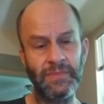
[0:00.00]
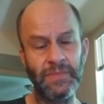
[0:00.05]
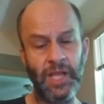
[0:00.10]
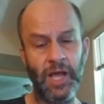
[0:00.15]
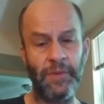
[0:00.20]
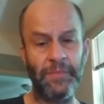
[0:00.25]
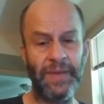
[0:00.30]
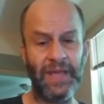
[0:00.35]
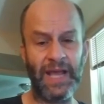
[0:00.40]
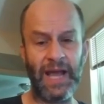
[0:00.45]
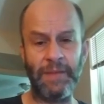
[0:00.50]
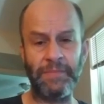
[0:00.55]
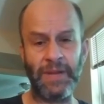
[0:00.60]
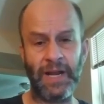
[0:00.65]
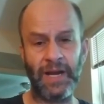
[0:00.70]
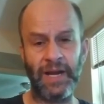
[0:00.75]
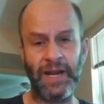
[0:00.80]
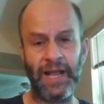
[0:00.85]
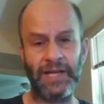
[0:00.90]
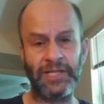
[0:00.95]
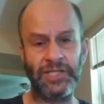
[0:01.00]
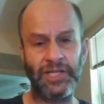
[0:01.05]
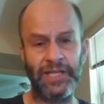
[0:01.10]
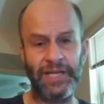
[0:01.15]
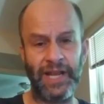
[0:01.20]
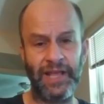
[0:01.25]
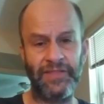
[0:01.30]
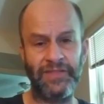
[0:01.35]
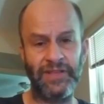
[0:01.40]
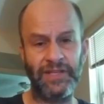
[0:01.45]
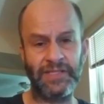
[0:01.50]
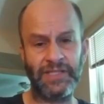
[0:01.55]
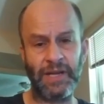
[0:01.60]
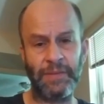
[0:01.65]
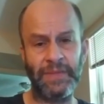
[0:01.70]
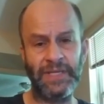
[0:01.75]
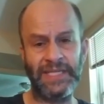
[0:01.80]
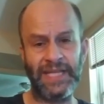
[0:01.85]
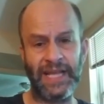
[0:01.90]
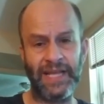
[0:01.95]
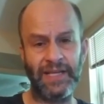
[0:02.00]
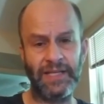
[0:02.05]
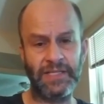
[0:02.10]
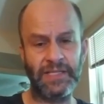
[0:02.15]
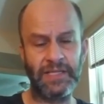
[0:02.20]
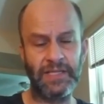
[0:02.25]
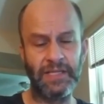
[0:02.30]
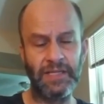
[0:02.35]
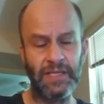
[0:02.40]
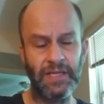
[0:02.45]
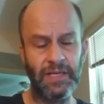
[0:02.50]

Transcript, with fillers: Now, me, I'm not actually an atheist, I'm a deist.